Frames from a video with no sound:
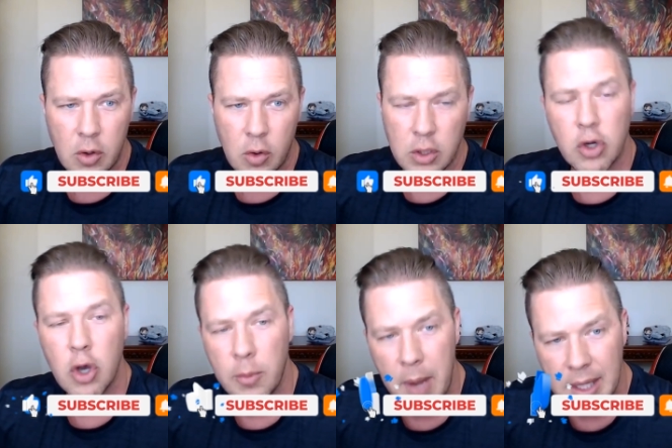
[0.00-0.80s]
Or you'll
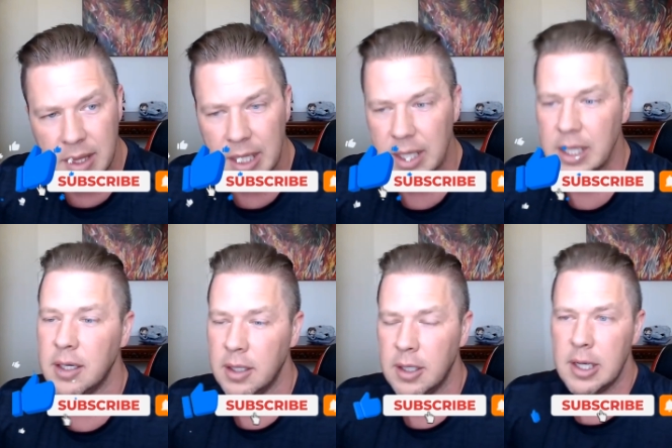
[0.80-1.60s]
go to bed
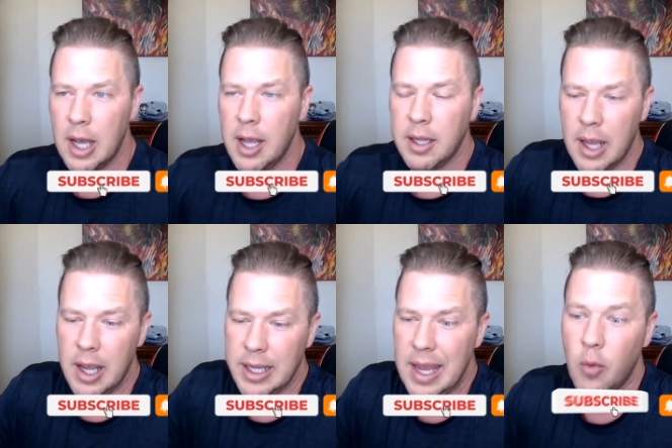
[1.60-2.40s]
thinking, I,
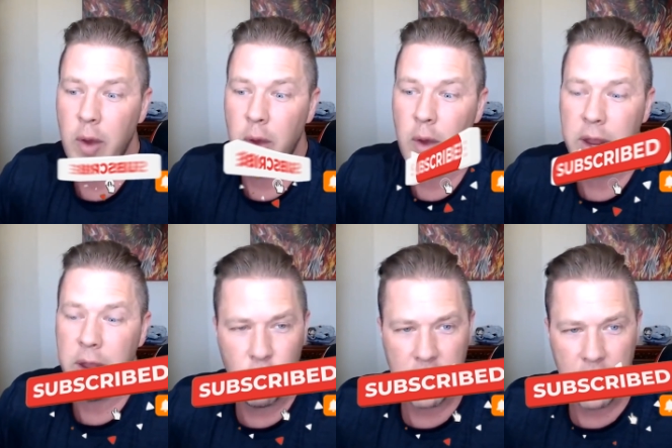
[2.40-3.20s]
I can't wait
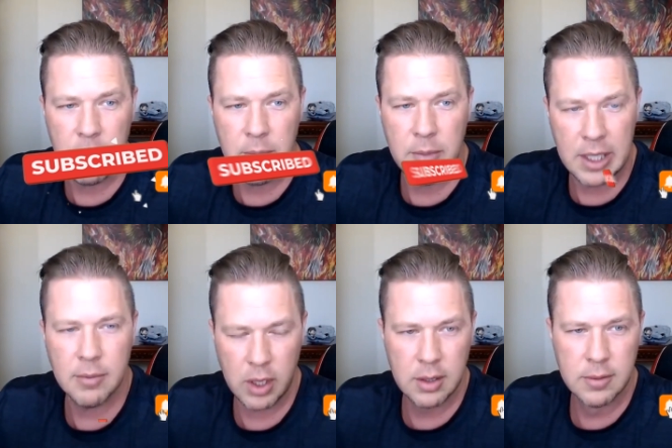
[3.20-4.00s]
for them in the
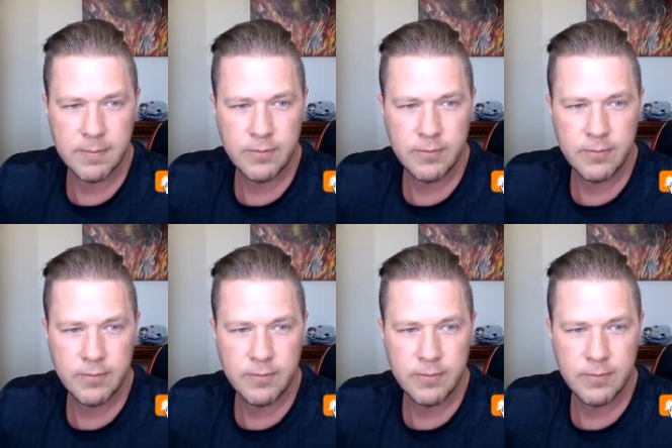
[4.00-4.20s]
morning.